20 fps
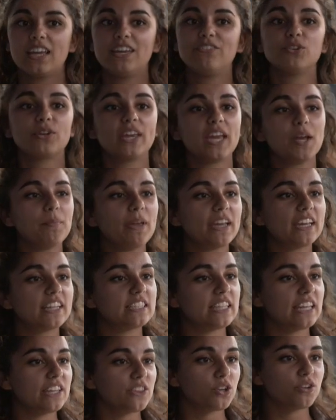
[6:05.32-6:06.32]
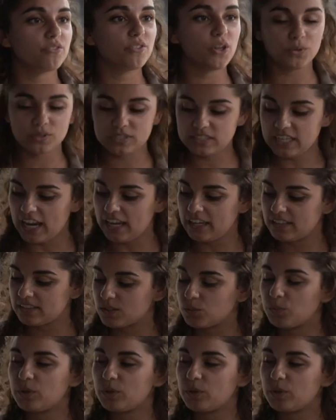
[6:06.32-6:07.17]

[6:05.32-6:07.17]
If you can't make it to either of those days,